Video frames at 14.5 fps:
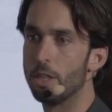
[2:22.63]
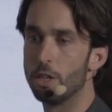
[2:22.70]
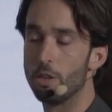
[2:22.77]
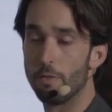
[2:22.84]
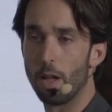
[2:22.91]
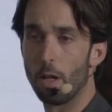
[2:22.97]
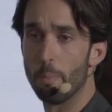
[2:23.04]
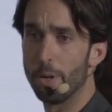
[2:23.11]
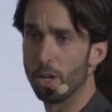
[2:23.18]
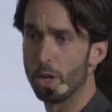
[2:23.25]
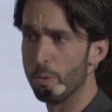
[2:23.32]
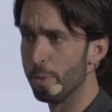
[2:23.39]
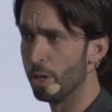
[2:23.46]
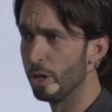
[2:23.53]
the
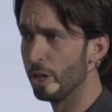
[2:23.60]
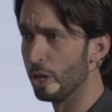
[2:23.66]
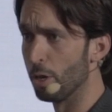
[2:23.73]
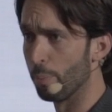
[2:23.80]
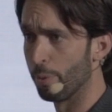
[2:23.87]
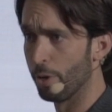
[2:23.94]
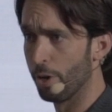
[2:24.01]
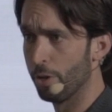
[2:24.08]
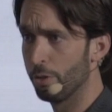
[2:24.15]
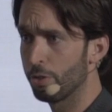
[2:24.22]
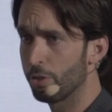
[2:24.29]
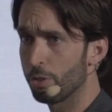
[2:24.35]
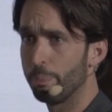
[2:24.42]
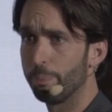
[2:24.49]
development community to
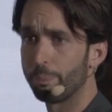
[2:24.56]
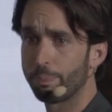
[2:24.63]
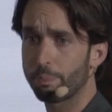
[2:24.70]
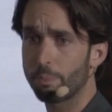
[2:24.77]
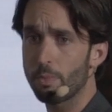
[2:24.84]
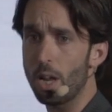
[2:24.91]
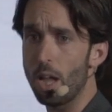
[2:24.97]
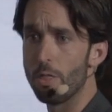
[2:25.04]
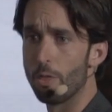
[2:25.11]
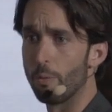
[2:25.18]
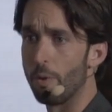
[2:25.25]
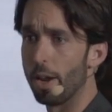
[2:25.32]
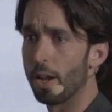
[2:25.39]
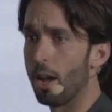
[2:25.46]
produce
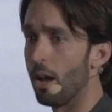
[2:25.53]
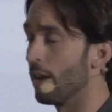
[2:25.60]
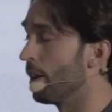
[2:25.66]
the right